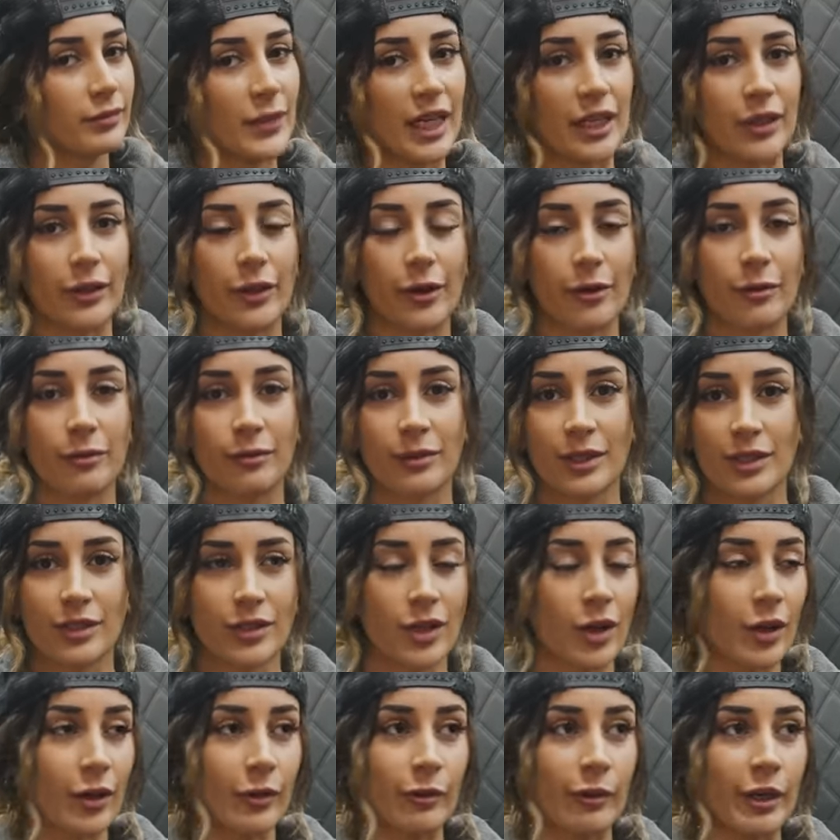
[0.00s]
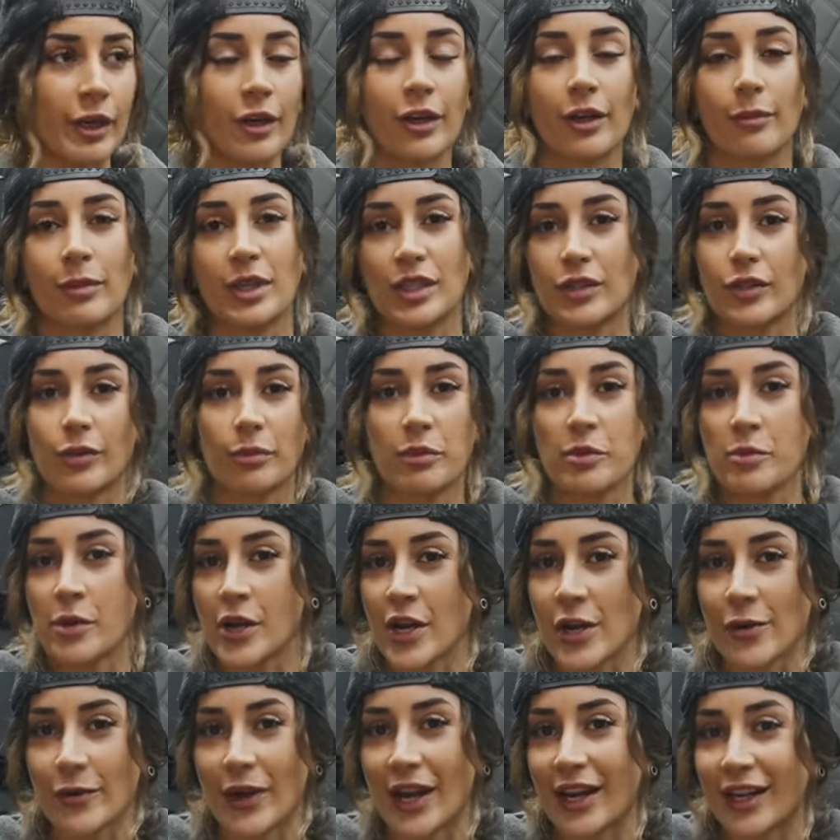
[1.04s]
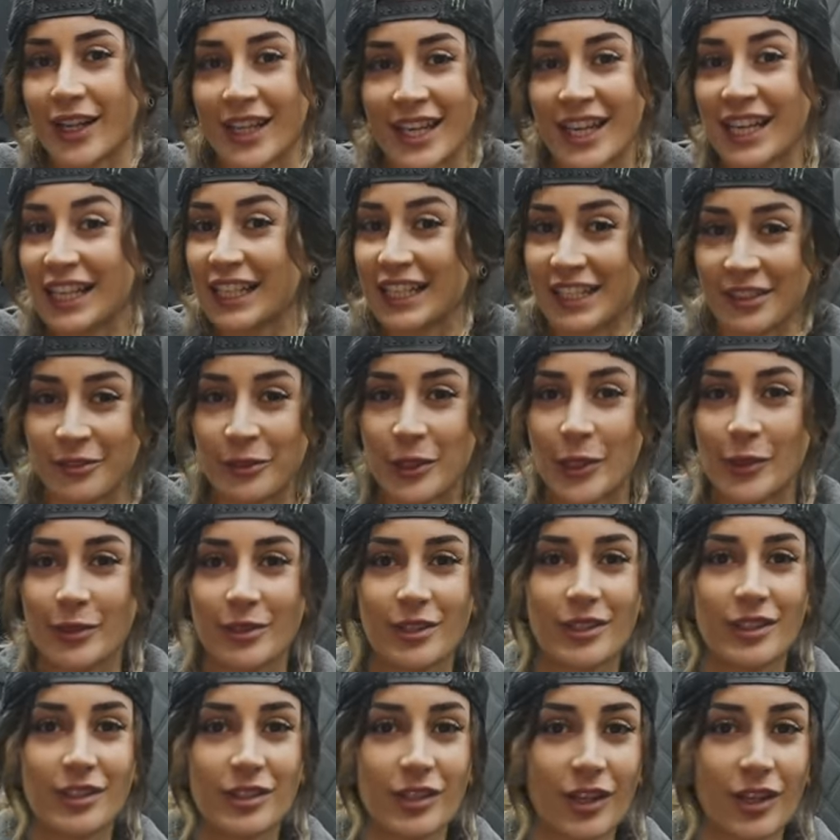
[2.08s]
I don't know, it's not only going to be super windy riding and clean roads, it's